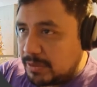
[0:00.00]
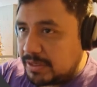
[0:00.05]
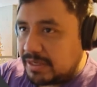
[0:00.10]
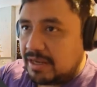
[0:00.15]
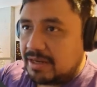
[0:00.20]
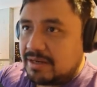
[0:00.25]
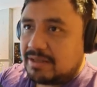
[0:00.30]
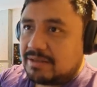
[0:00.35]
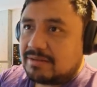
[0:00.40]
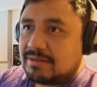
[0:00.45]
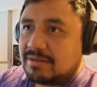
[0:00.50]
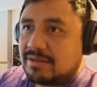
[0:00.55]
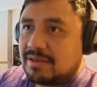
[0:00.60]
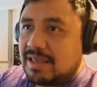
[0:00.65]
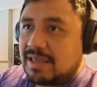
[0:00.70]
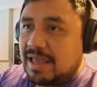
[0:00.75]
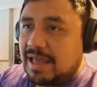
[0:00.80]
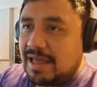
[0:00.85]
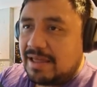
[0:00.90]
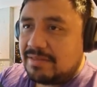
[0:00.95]
it,
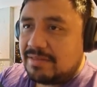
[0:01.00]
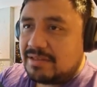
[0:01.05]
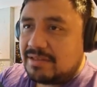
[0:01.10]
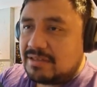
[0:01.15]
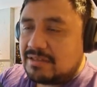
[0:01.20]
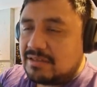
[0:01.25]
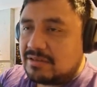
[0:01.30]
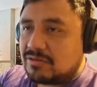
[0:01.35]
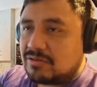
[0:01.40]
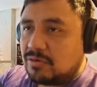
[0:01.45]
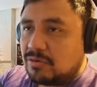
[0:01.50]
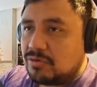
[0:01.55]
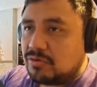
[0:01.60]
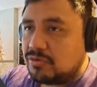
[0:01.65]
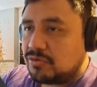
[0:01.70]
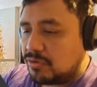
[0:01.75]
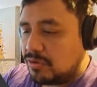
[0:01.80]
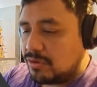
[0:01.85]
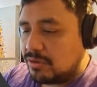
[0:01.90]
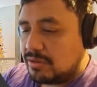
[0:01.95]
and this is going to
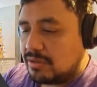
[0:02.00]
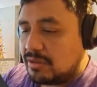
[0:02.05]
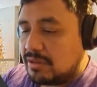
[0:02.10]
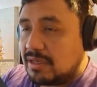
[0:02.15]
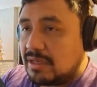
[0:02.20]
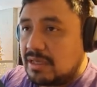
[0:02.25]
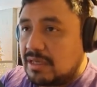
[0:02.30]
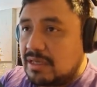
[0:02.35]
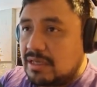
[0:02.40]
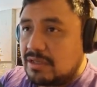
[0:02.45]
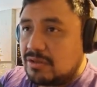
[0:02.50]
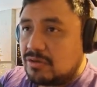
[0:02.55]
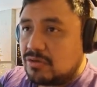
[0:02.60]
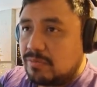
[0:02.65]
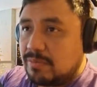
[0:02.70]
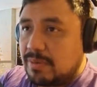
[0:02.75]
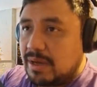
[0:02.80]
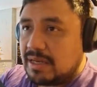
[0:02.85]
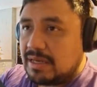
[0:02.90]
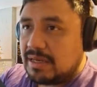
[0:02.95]
turn into
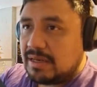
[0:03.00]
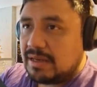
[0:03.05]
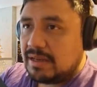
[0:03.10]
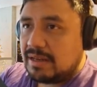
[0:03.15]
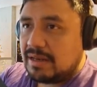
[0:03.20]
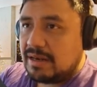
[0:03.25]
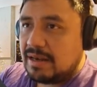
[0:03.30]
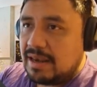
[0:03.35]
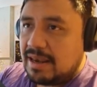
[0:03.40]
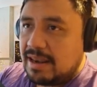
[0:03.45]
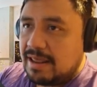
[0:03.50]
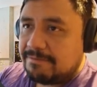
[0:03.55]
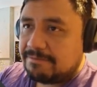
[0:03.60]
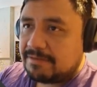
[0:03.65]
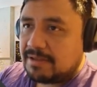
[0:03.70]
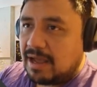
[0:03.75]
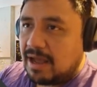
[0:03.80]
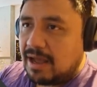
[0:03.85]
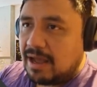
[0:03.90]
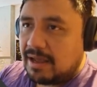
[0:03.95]
my left
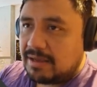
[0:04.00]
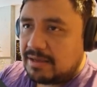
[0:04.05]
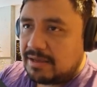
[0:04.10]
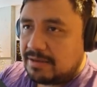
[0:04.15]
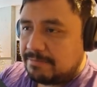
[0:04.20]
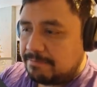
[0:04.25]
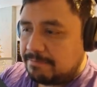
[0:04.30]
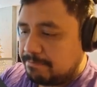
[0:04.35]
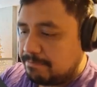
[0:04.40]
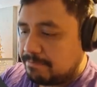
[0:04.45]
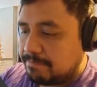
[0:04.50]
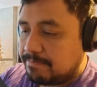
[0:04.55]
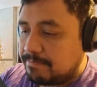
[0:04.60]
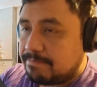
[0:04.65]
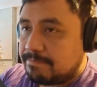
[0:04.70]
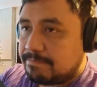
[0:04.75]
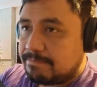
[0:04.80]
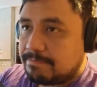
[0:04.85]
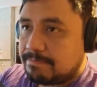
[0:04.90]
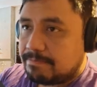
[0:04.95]
eye.
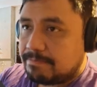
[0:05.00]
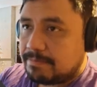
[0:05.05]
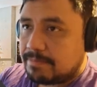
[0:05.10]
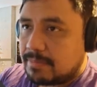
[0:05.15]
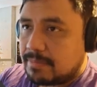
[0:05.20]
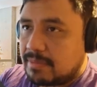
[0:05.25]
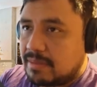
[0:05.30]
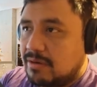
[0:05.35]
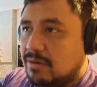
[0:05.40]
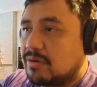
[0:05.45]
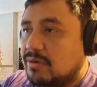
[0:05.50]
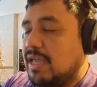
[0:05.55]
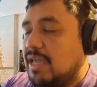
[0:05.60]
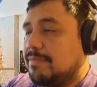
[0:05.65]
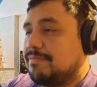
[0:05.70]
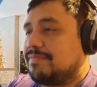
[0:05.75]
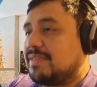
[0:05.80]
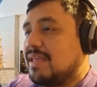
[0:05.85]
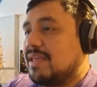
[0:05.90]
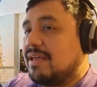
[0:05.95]
Okay,
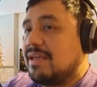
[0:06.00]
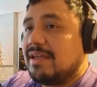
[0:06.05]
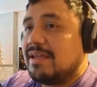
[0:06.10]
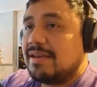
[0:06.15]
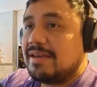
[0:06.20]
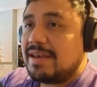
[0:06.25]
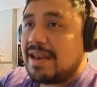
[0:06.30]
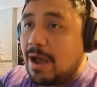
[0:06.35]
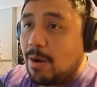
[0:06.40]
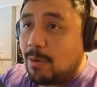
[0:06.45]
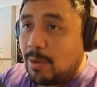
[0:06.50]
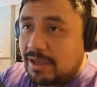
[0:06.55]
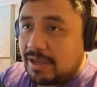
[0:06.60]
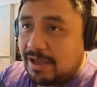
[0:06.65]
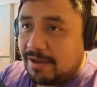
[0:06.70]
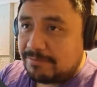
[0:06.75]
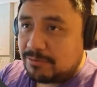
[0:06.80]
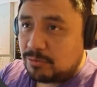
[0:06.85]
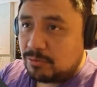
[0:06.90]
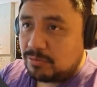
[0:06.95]
now I have
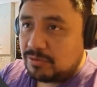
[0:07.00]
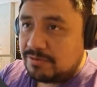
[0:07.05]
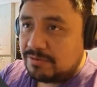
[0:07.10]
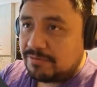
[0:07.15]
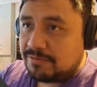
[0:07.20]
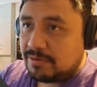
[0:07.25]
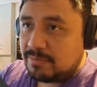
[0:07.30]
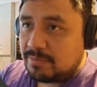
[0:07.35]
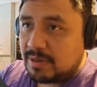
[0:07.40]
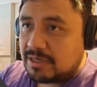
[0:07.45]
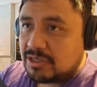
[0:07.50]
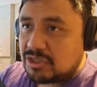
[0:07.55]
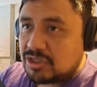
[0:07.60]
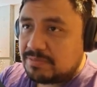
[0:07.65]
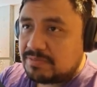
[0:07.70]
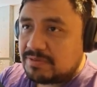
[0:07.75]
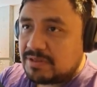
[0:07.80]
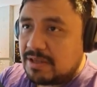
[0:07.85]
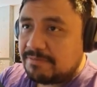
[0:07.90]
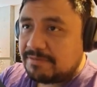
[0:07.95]
two different blend shapes,
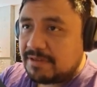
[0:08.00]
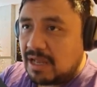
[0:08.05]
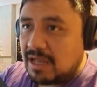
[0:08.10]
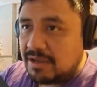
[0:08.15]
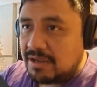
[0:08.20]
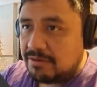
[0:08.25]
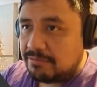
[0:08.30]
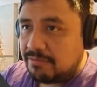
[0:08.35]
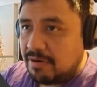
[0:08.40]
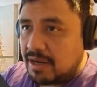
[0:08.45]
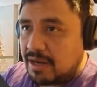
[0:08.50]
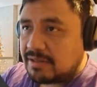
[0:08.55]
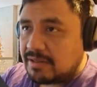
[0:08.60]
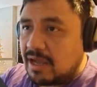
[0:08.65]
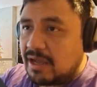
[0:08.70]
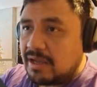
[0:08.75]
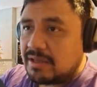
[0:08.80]
left eye, right eye,